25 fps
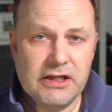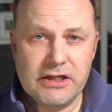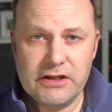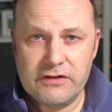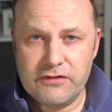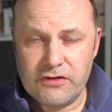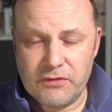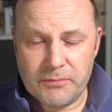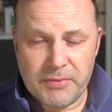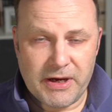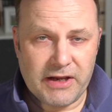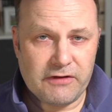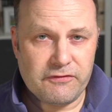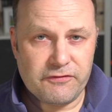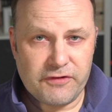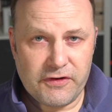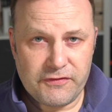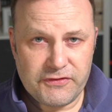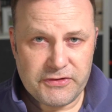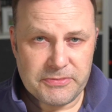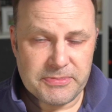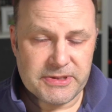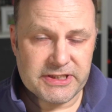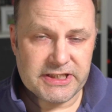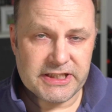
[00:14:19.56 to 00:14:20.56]
If you paid
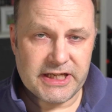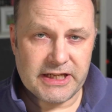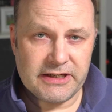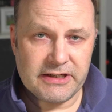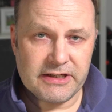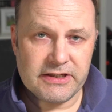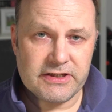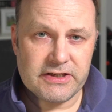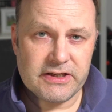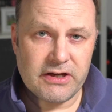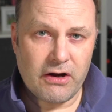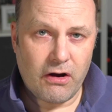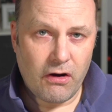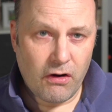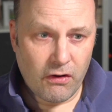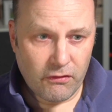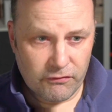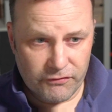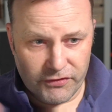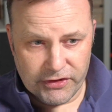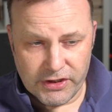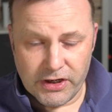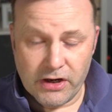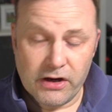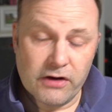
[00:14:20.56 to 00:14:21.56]
50%
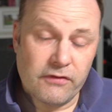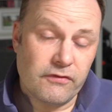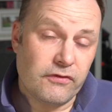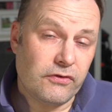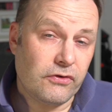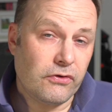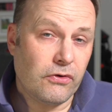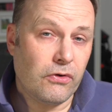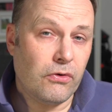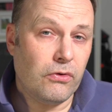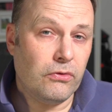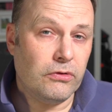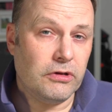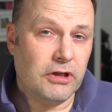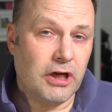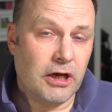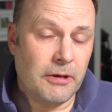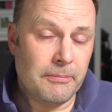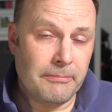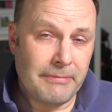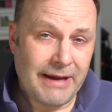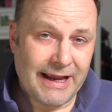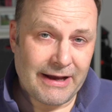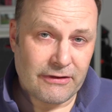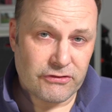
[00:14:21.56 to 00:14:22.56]
of the overall
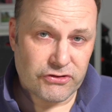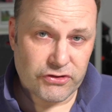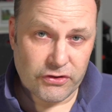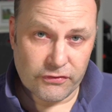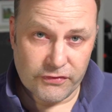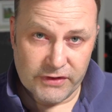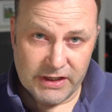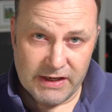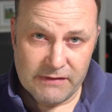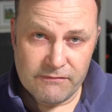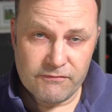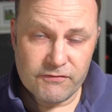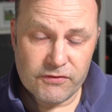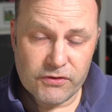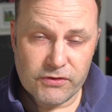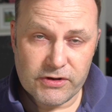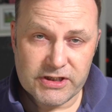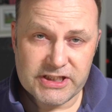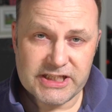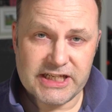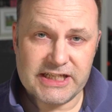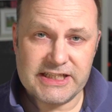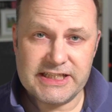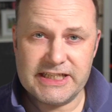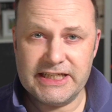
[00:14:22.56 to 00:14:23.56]
amount on the
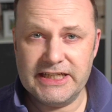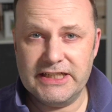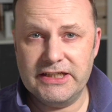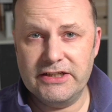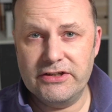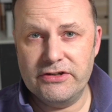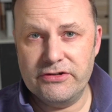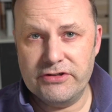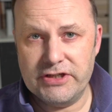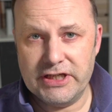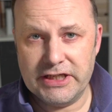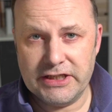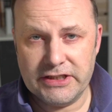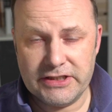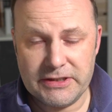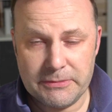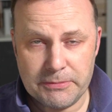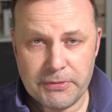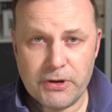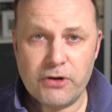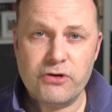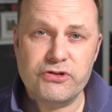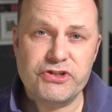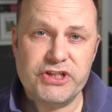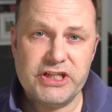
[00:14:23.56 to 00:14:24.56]
invoice, that's including
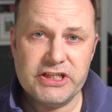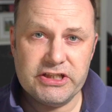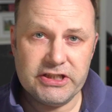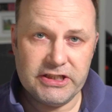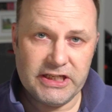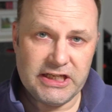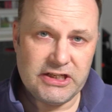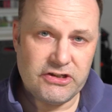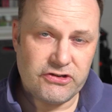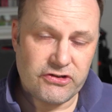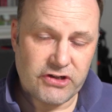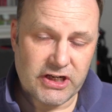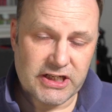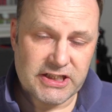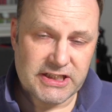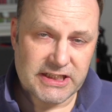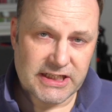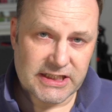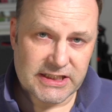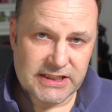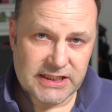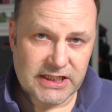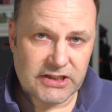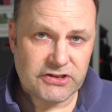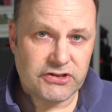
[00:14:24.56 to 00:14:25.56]
deposit and interest,
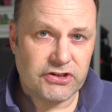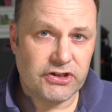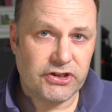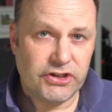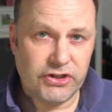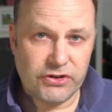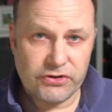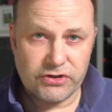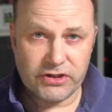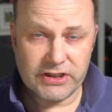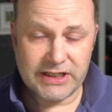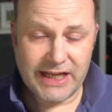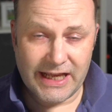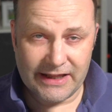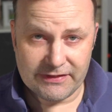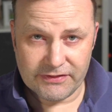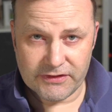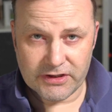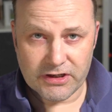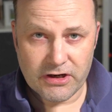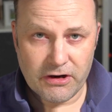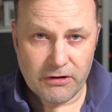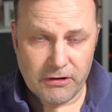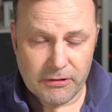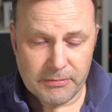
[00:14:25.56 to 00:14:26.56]
etc., you can hand
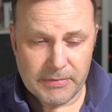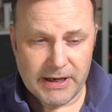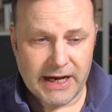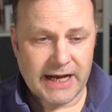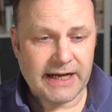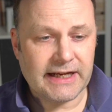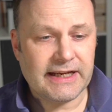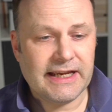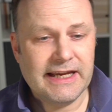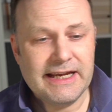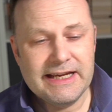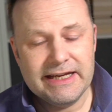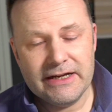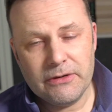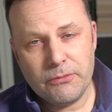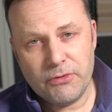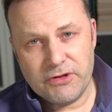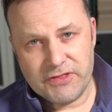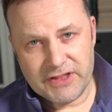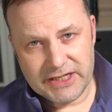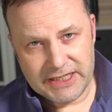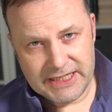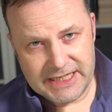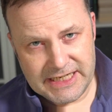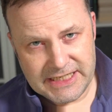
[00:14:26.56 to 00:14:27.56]
the car back.
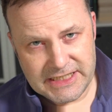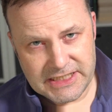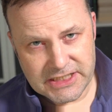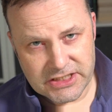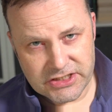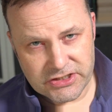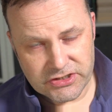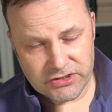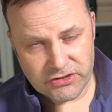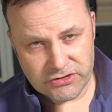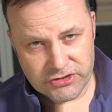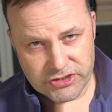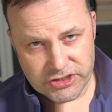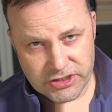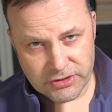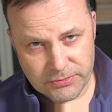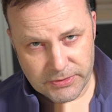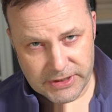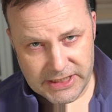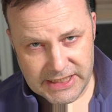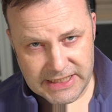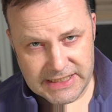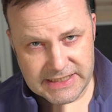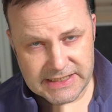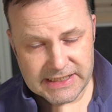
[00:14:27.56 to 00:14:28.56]
With a lease, it's not so
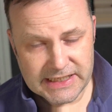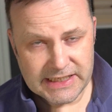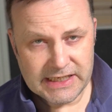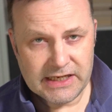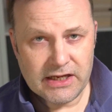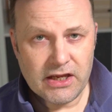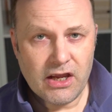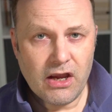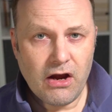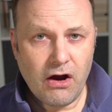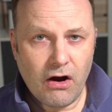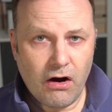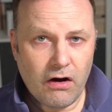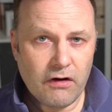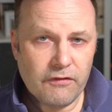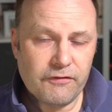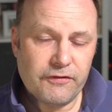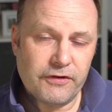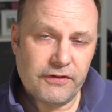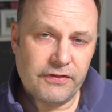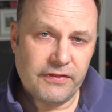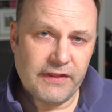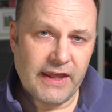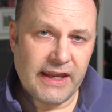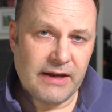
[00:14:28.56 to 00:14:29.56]
easy.
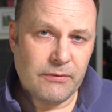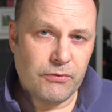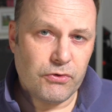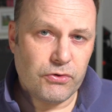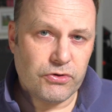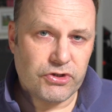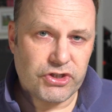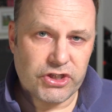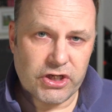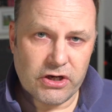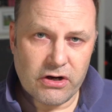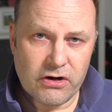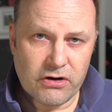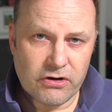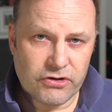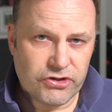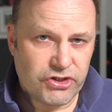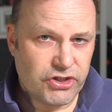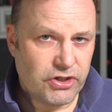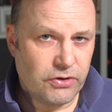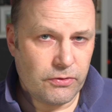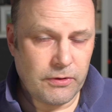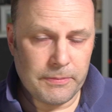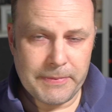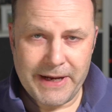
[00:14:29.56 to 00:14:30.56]
Often they will
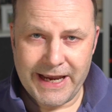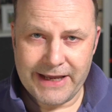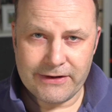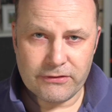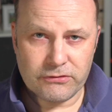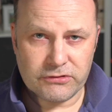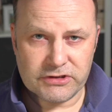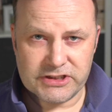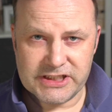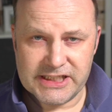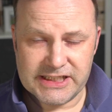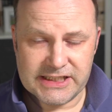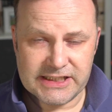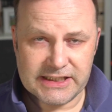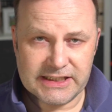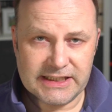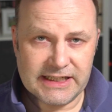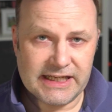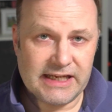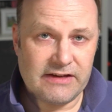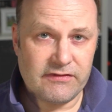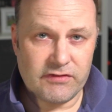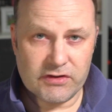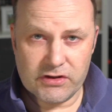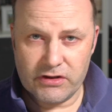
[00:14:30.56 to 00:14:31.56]
charge you a penalty to
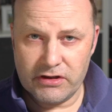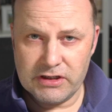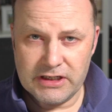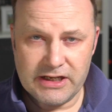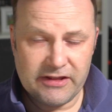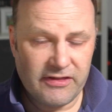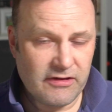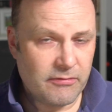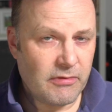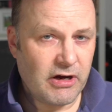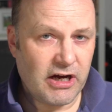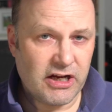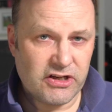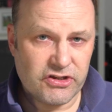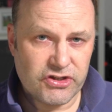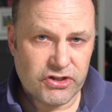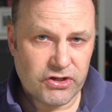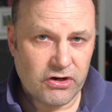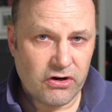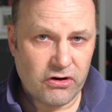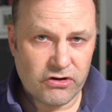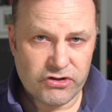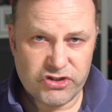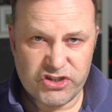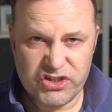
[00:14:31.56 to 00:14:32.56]
leave early. They might
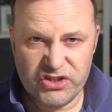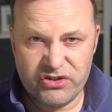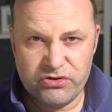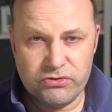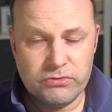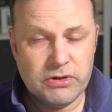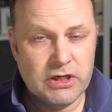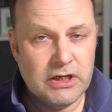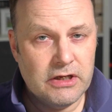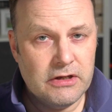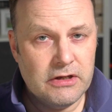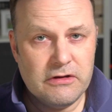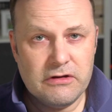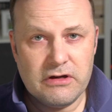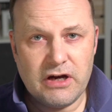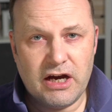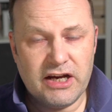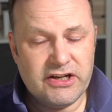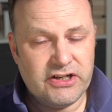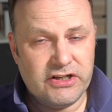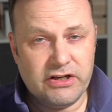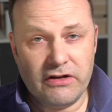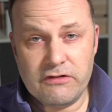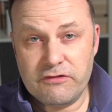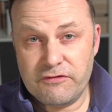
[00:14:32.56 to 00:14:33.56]
charge you, I
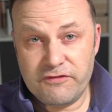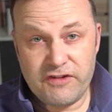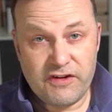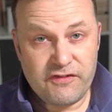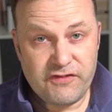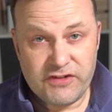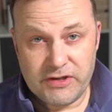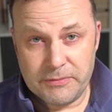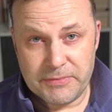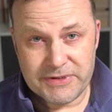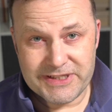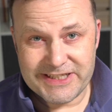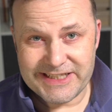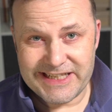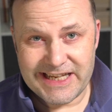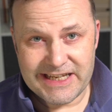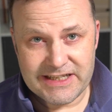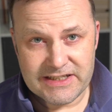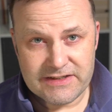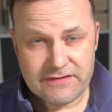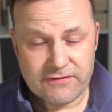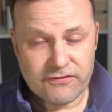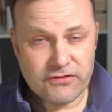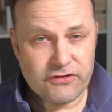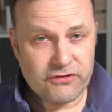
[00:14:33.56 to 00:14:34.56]
don't know,
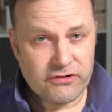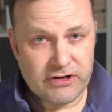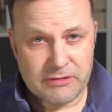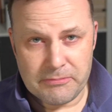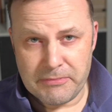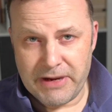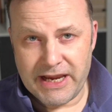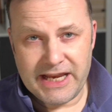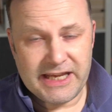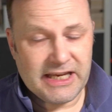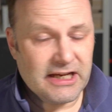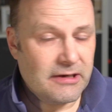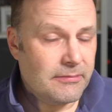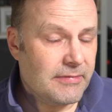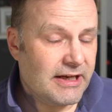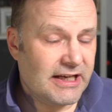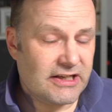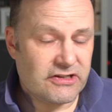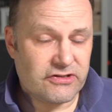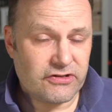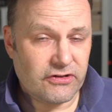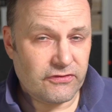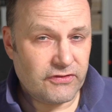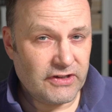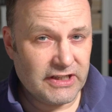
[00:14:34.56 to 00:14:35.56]
50% of the remaining
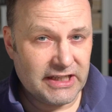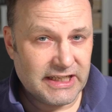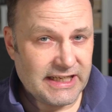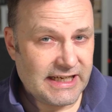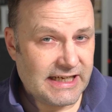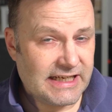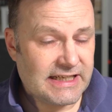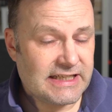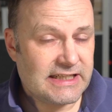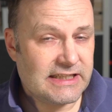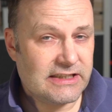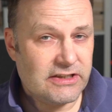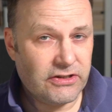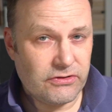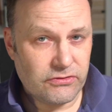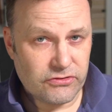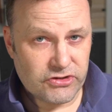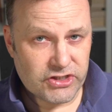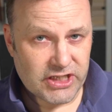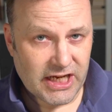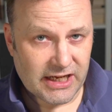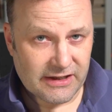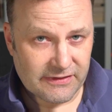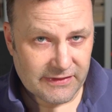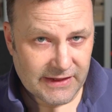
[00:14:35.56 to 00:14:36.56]
amount on the lease. Do
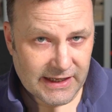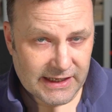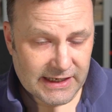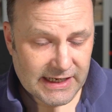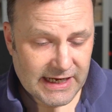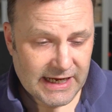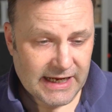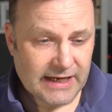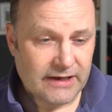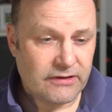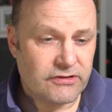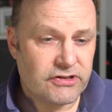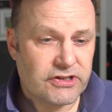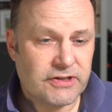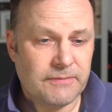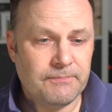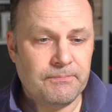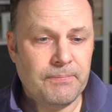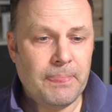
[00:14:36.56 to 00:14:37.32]
check that out.